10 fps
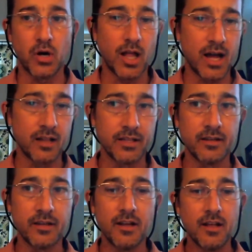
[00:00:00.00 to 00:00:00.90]
Paul
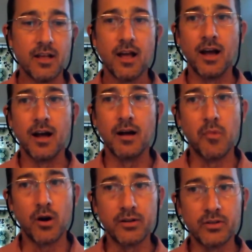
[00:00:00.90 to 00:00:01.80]
Island uh,
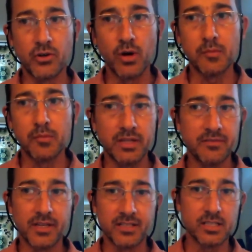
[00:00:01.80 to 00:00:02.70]
Martin grew up
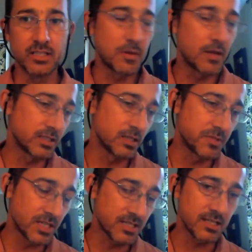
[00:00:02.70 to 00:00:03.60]
living a, a
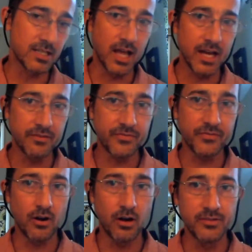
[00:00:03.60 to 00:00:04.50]
subsistence
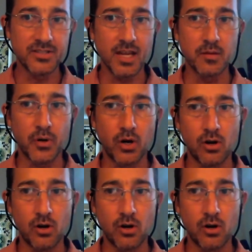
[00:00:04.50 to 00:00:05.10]
life on St.